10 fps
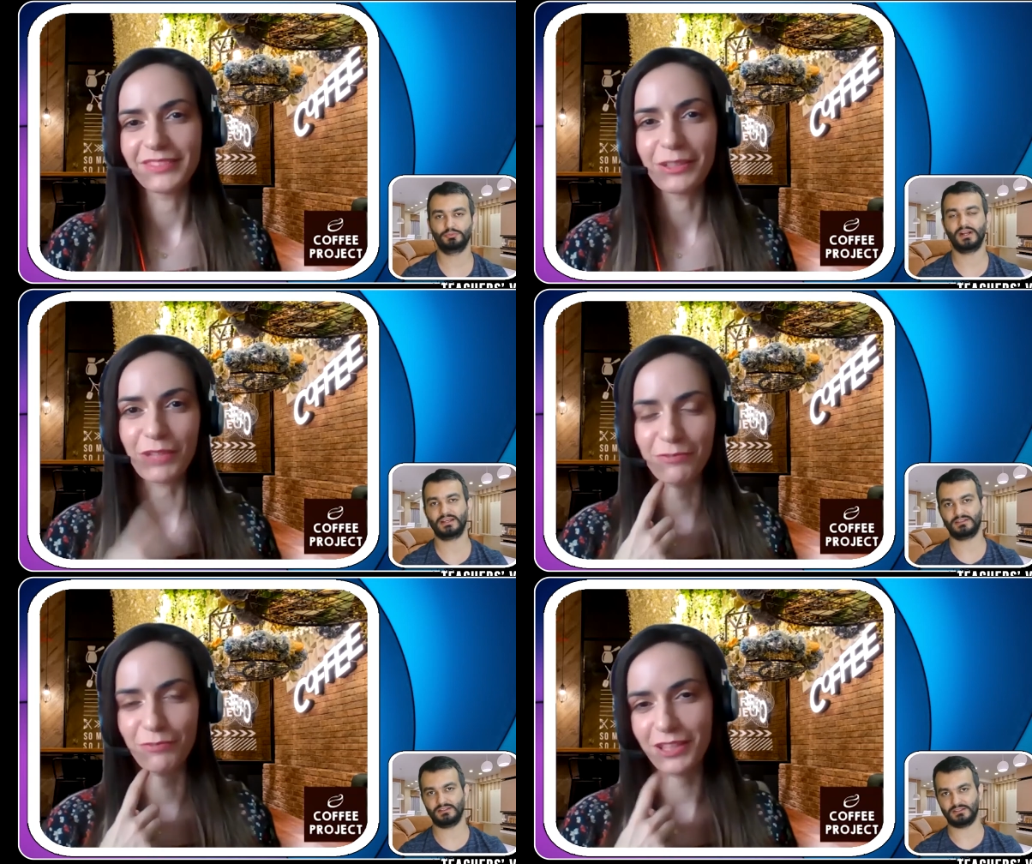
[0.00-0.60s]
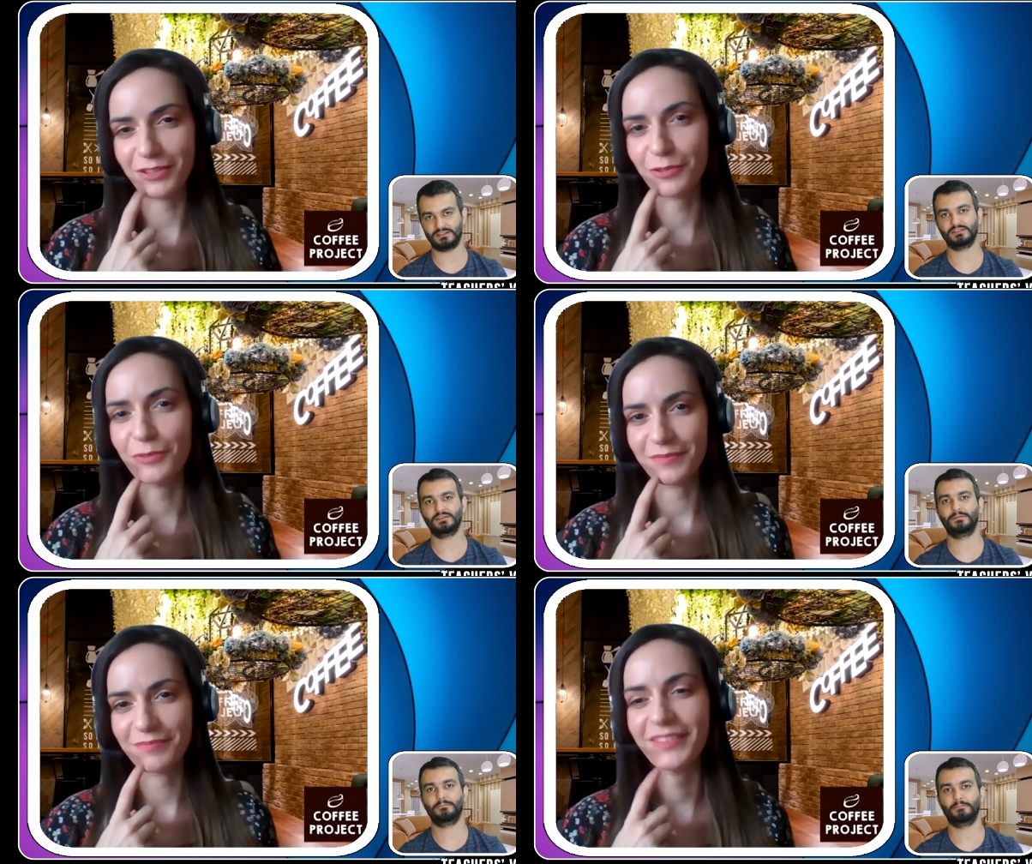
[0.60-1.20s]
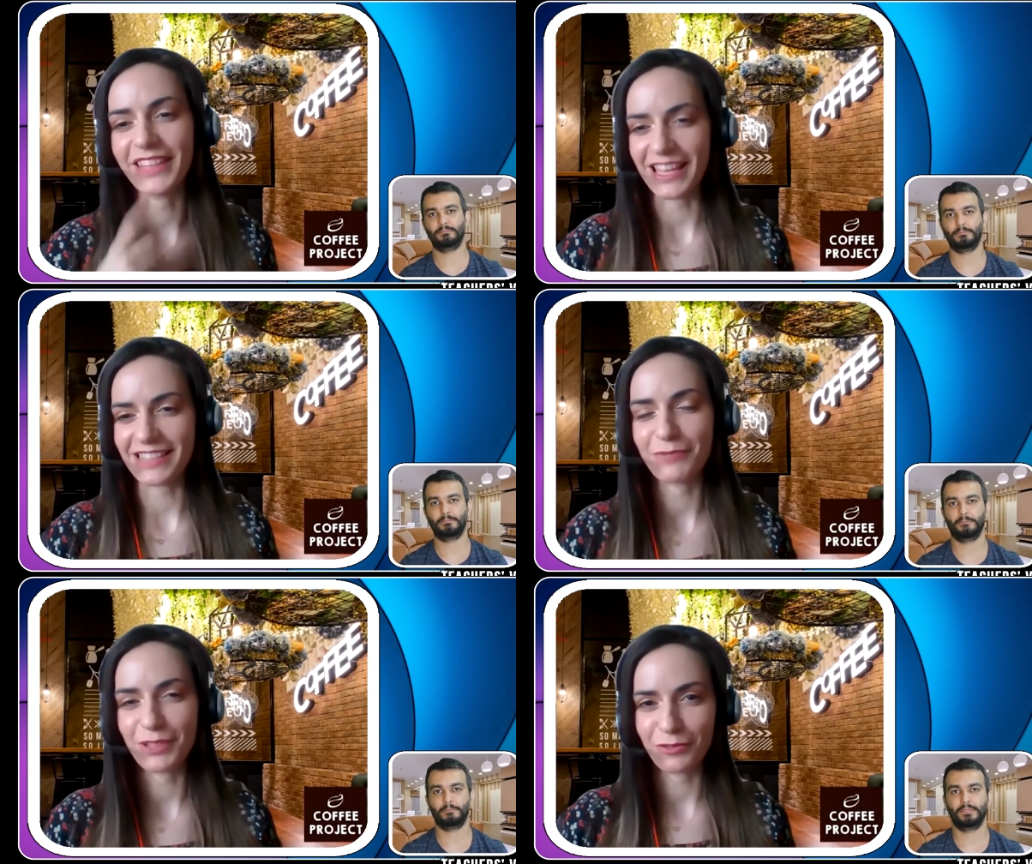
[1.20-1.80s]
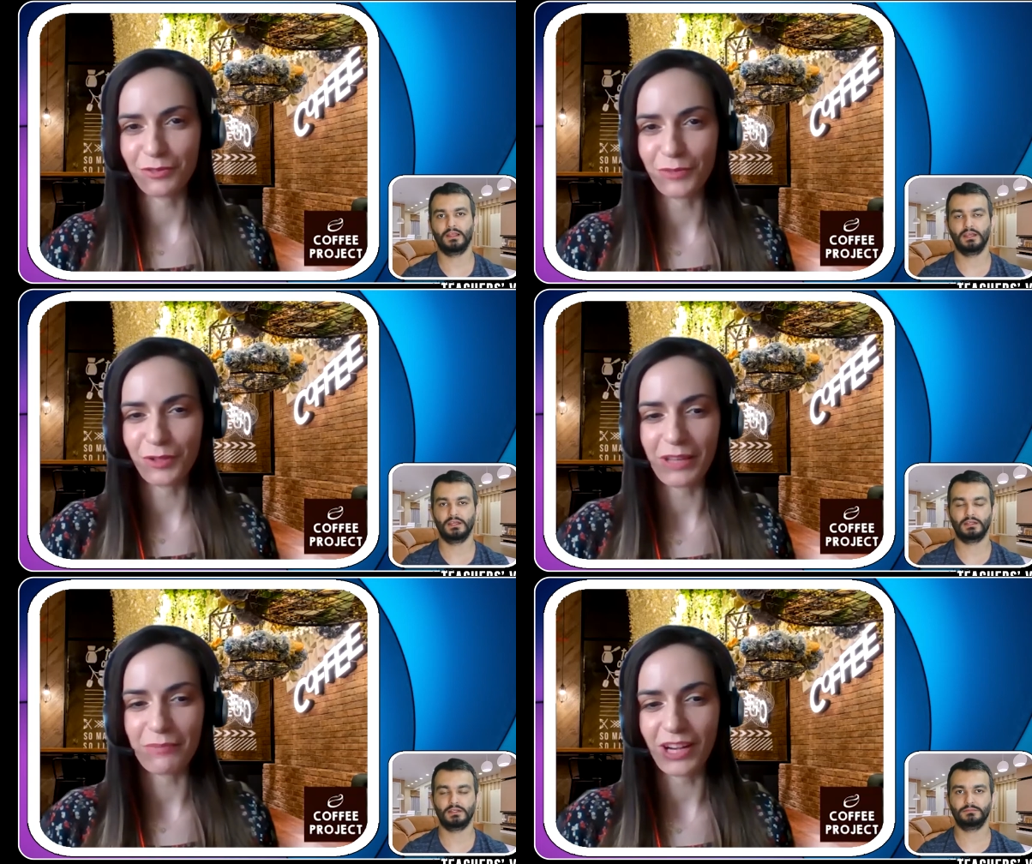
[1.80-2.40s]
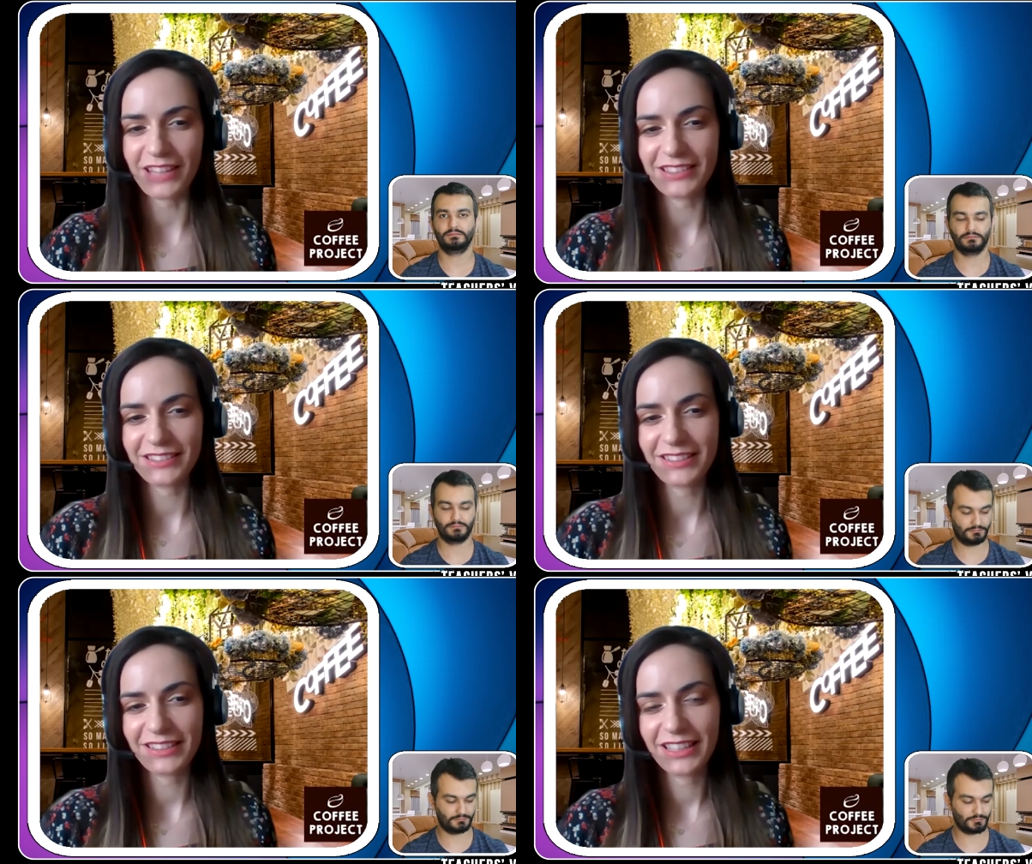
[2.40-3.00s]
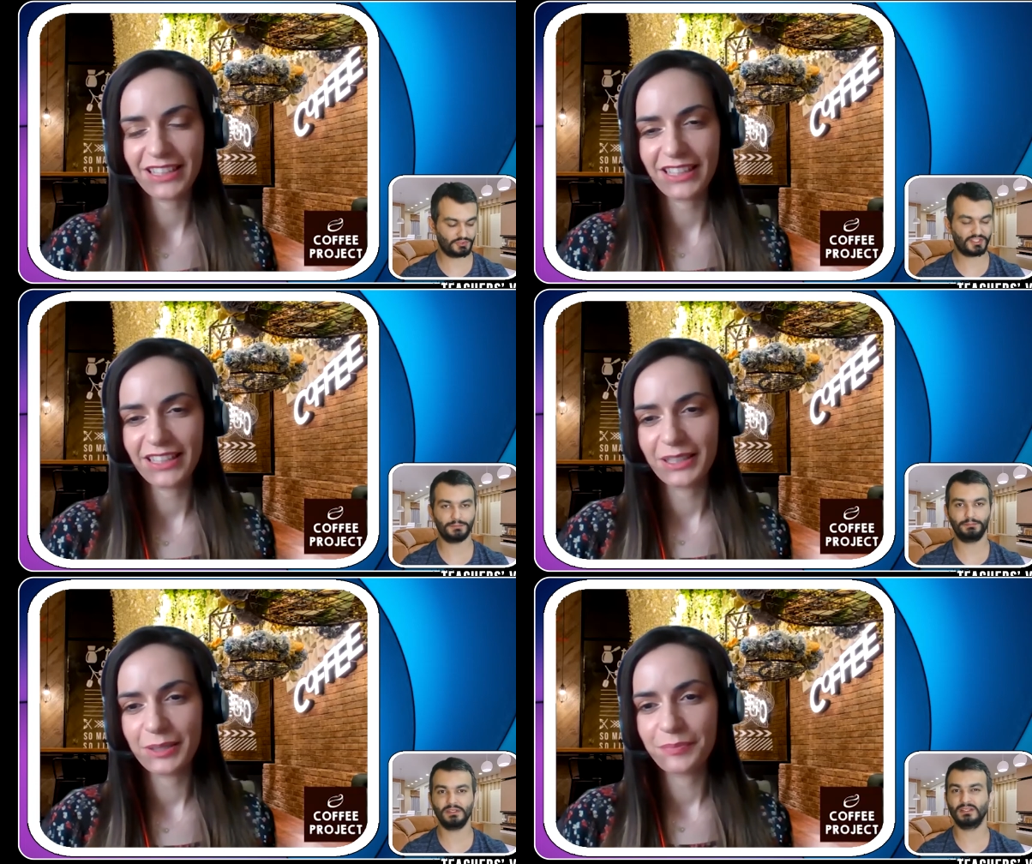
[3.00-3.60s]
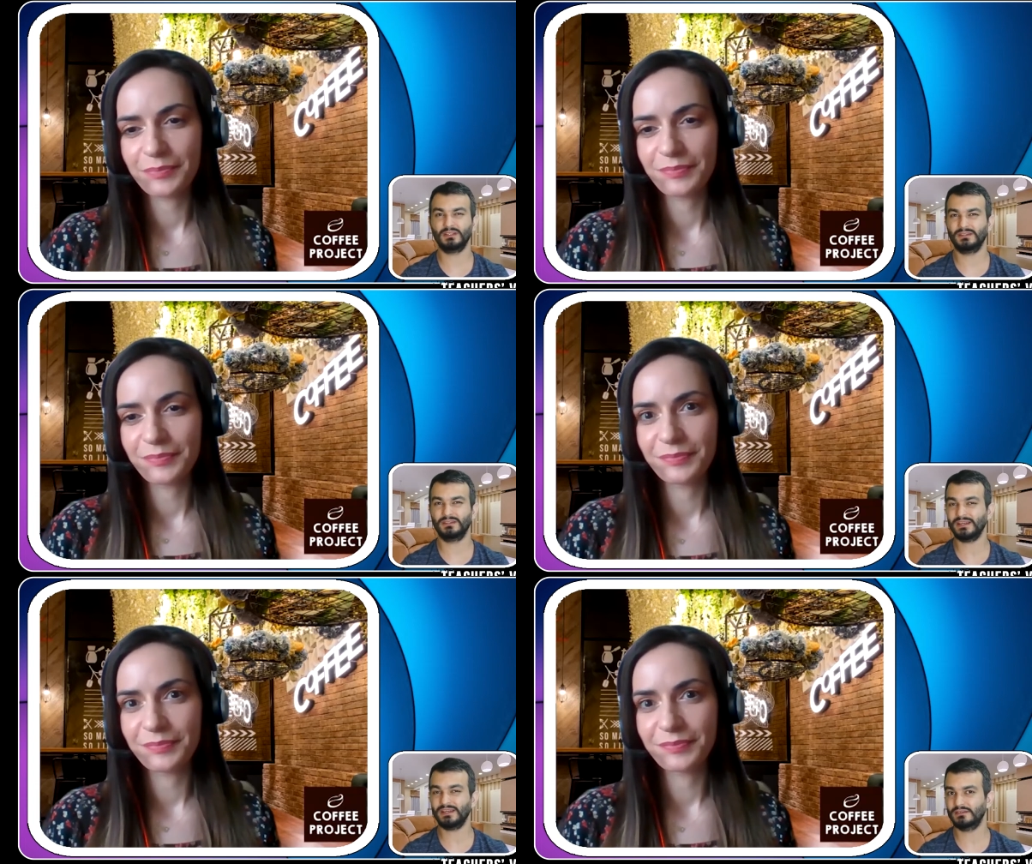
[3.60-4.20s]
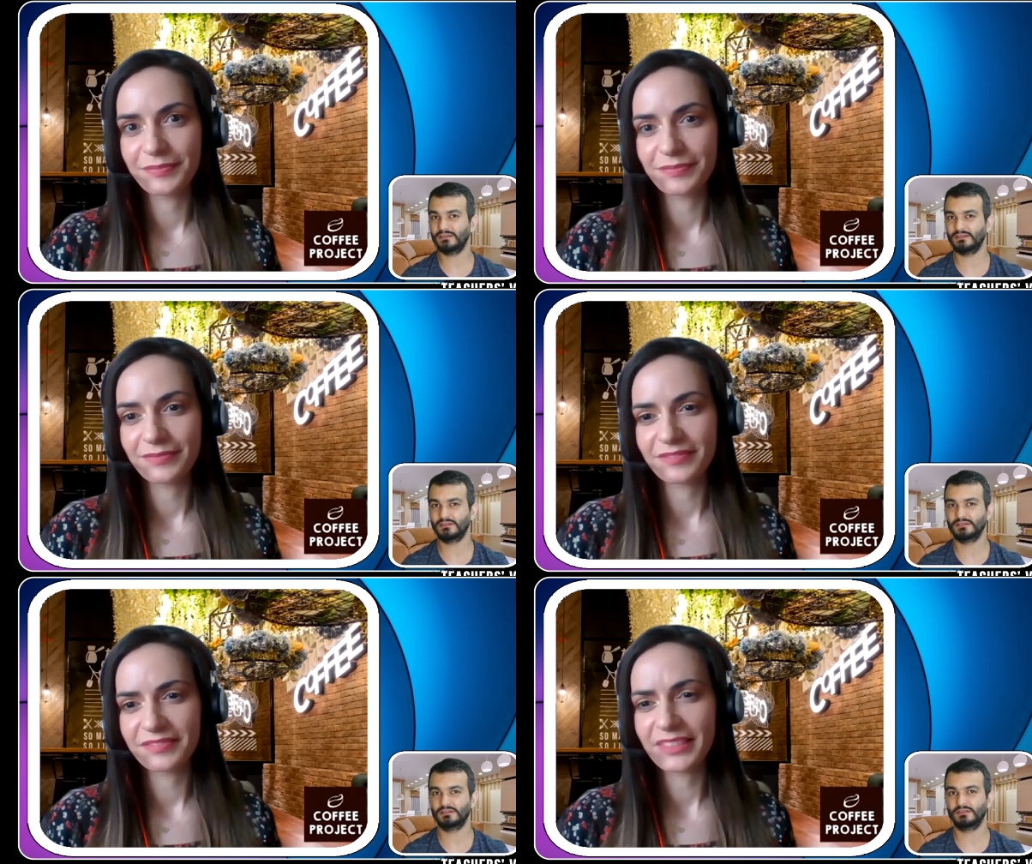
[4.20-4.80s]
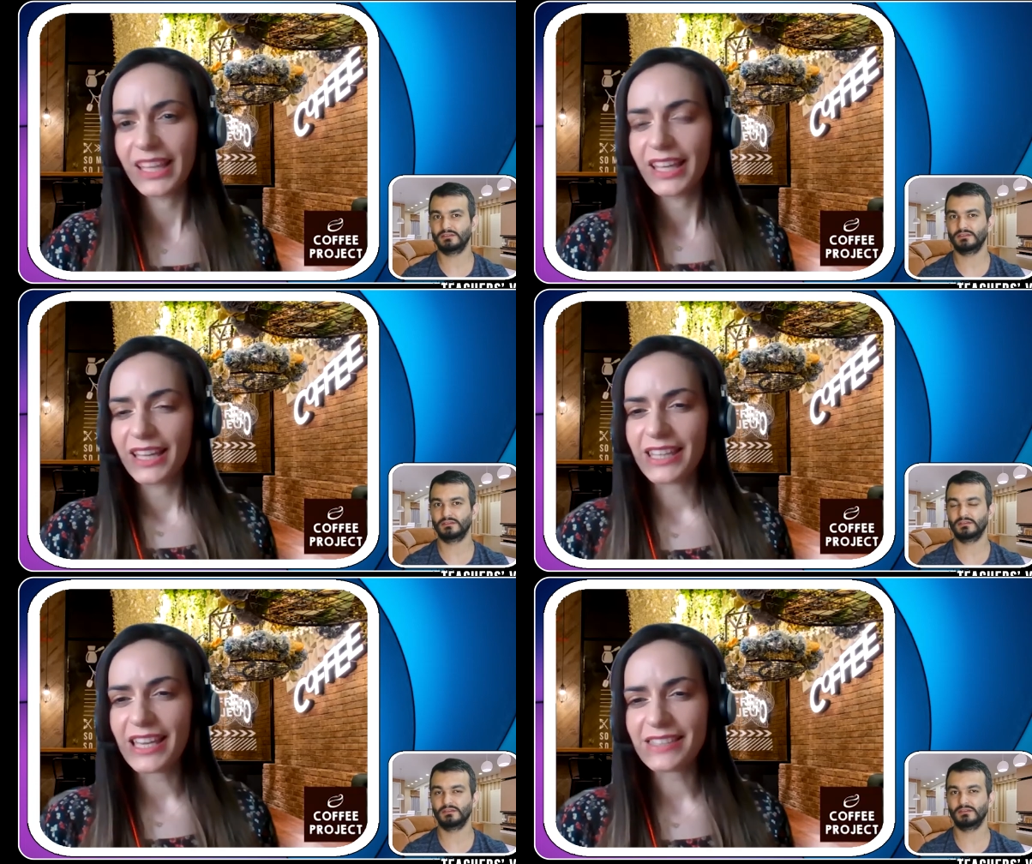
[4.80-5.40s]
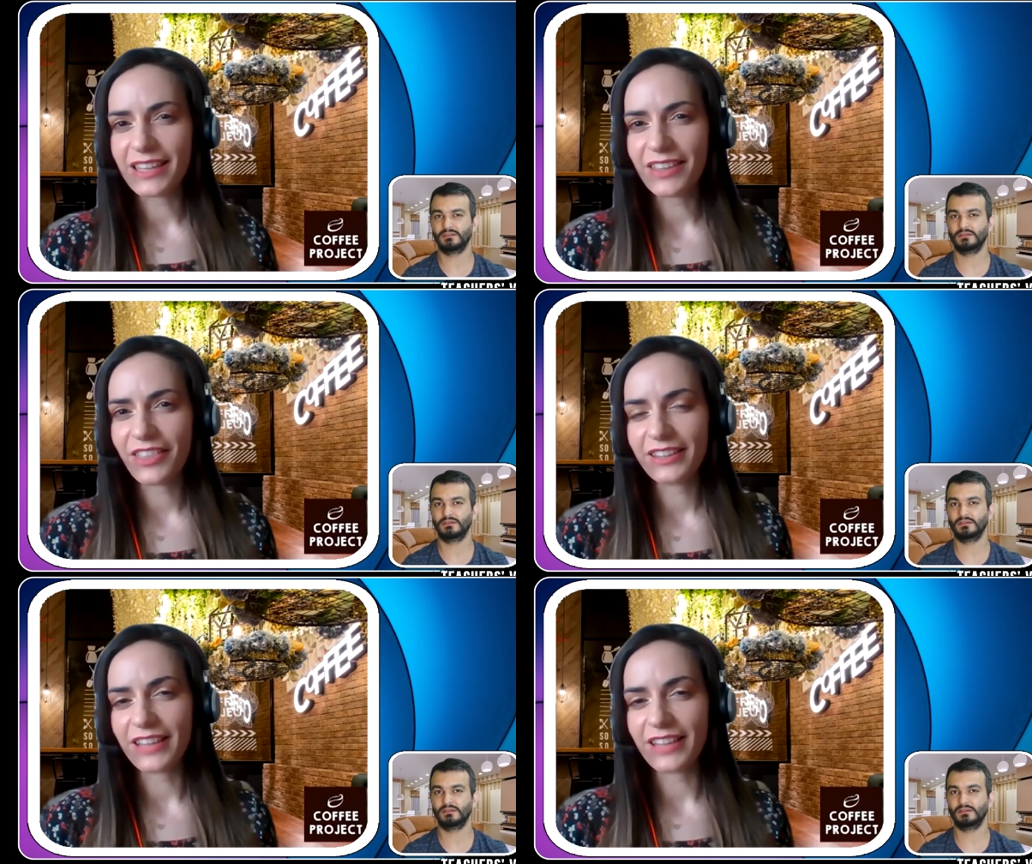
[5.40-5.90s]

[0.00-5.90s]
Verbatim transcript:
Speaker 1: with, to with practice. whom, yes, with whom you can practice.
Speaker 2: Mm-hmm. You said Be Connect.
Speaker 1: Yes, I think